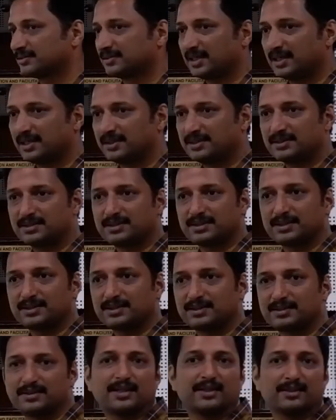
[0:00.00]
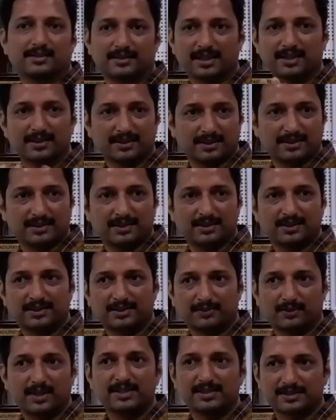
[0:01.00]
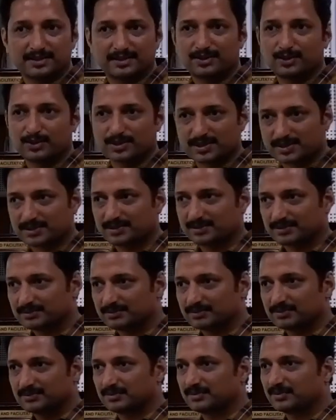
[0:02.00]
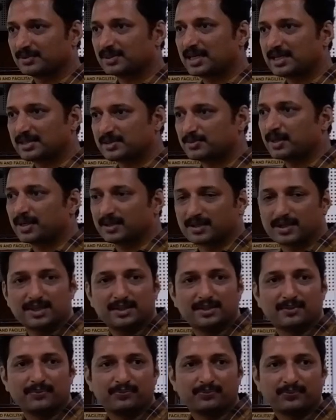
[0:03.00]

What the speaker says: and egg white looks transparent, right?